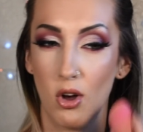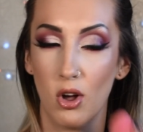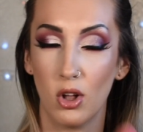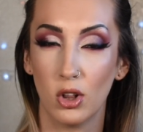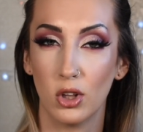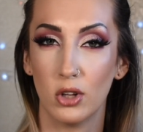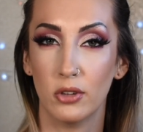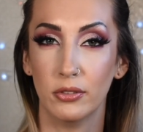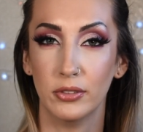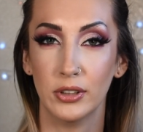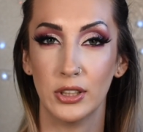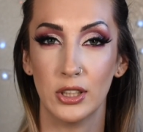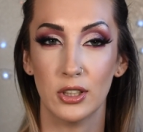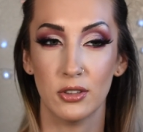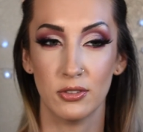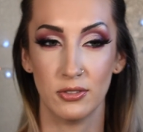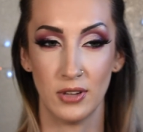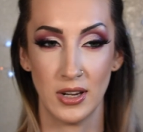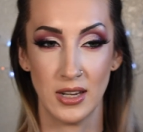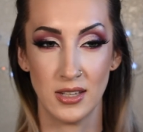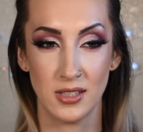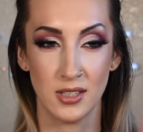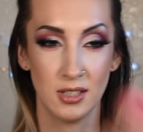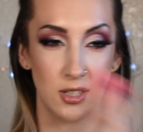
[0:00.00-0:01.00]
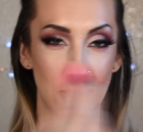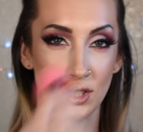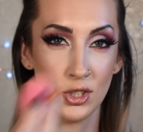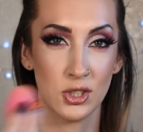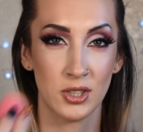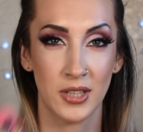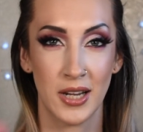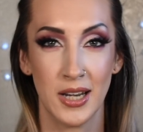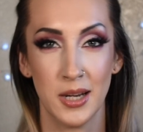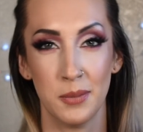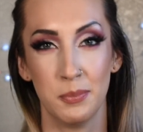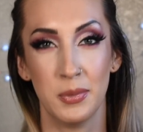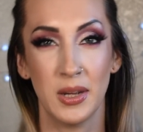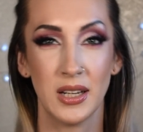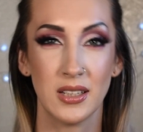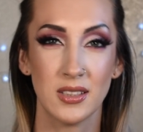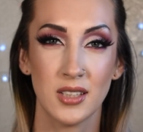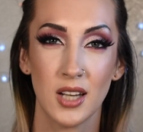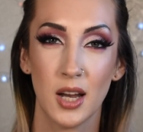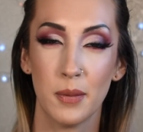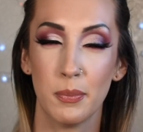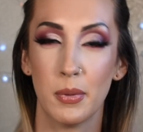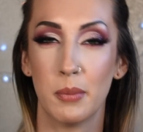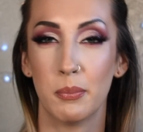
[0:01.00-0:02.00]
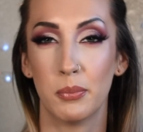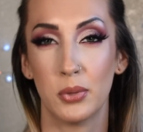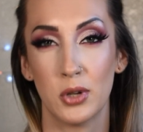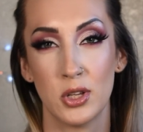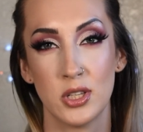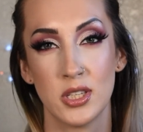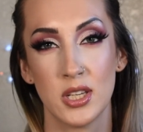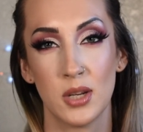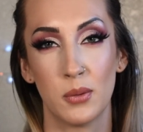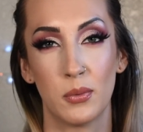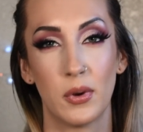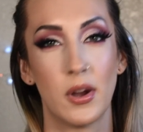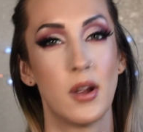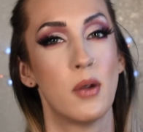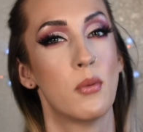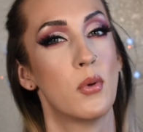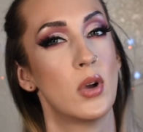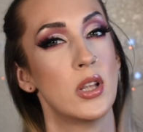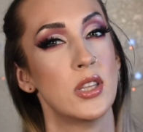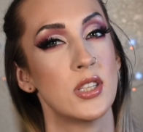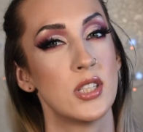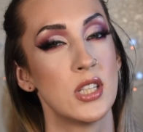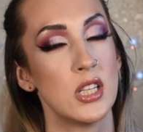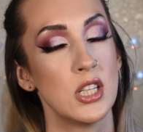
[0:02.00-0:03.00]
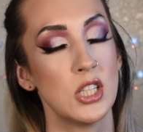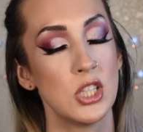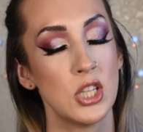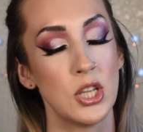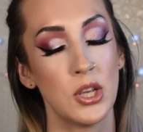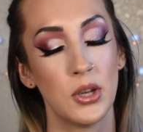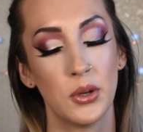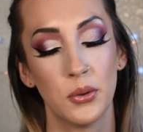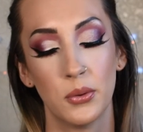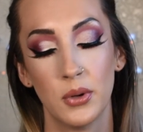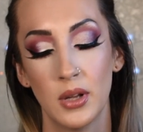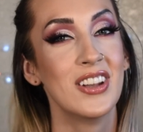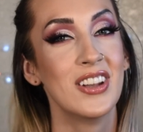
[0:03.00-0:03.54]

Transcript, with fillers: all over your face and it just kind of picks it up and puts it where it wants it to.